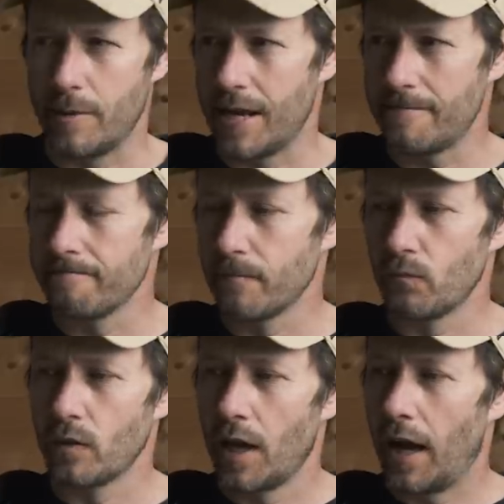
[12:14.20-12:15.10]
her in a minute.
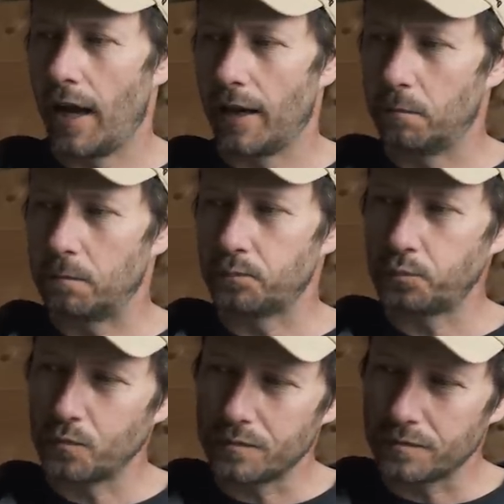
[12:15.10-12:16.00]

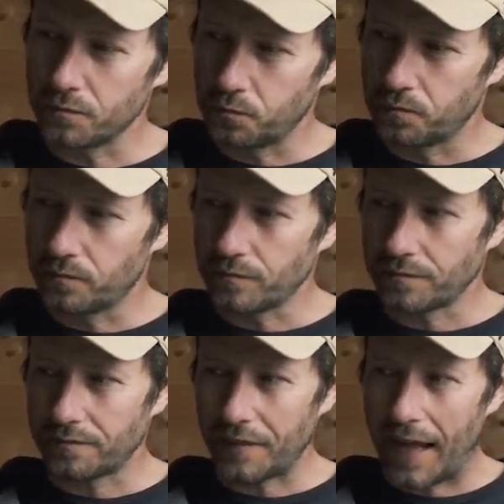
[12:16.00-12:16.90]
And
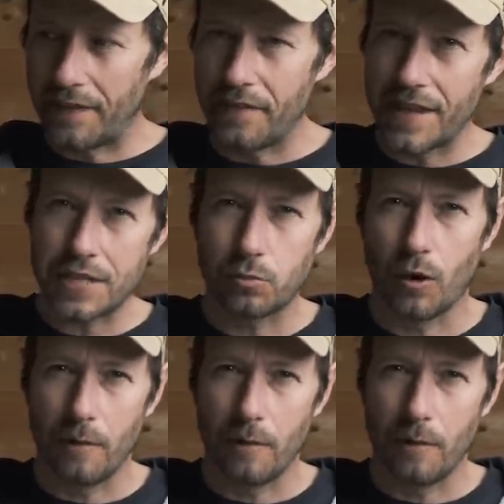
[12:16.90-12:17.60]
then this